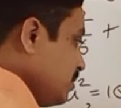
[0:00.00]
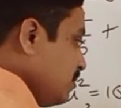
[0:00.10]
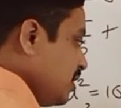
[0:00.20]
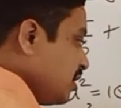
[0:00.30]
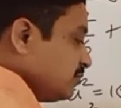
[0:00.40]

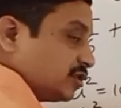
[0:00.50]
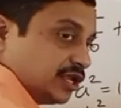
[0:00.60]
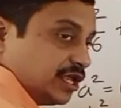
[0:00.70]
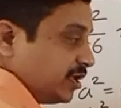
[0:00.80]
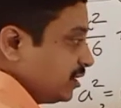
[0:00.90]
become
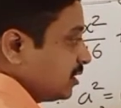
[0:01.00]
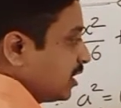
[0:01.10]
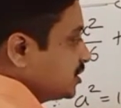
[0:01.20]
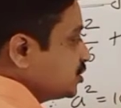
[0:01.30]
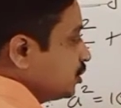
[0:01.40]
3,
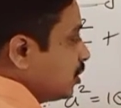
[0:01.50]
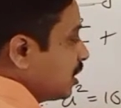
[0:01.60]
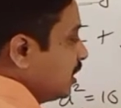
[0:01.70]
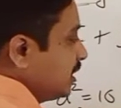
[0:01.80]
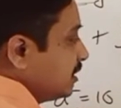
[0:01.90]
and
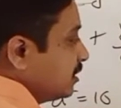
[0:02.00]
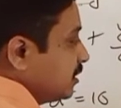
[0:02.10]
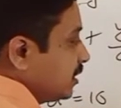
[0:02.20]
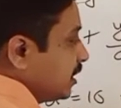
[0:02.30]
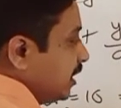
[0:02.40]
surely
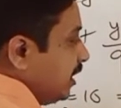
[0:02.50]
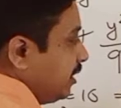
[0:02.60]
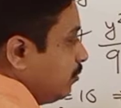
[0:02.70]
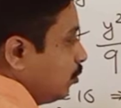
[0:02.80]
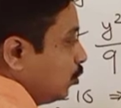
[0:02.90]
A
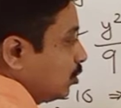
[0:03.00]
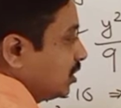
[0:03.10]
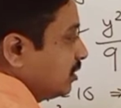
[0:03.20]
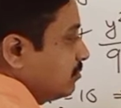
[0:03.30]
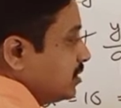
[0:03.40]
more
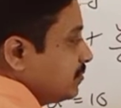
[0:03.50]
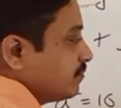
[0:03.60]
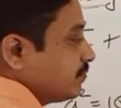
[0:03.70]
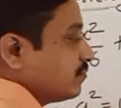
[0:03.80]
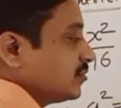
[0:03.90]
than B,
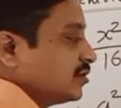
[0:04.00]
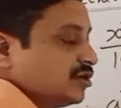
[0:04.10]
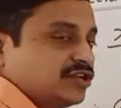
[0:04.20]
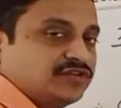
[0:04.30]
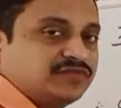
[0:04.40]

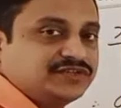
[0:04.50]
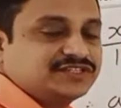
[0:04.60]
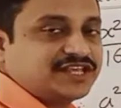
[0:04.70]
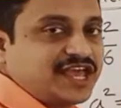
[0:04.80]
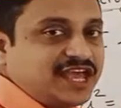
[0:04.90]
which is
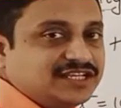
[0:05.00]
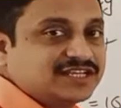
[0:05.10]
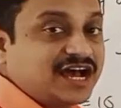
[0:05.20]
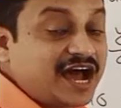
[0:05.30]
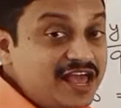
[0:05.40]
A is
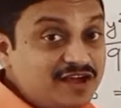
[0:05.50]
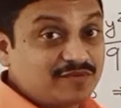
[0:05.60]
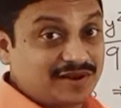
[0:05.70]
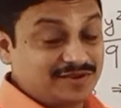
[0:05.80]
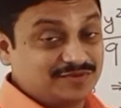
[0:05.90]
higher
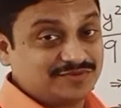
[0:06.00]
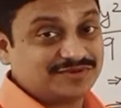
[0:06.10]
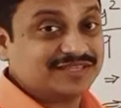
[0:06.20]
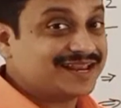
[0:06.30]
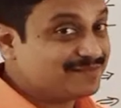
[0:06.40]
value
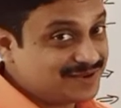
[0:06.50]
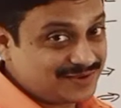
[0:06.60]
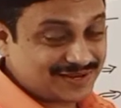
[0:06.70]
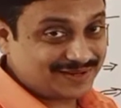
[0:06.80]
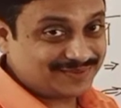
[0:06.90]
than B
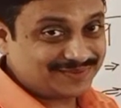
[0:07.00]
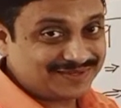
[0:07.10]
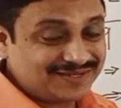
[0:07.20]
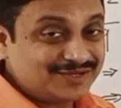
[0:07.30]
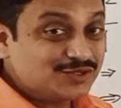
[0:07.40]
value.
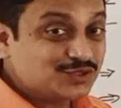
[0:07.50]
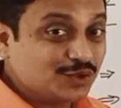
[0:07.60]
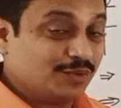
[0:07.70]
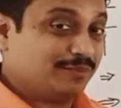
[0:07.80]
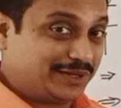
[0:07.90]

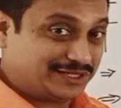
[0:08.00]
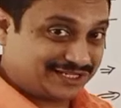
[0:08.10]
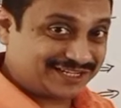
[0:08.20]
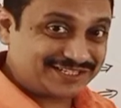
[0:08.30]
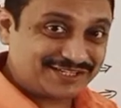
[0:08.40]
So major
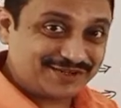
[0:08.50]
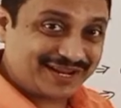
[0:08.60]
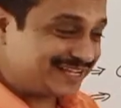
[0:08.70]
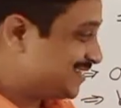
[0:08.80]
axis on x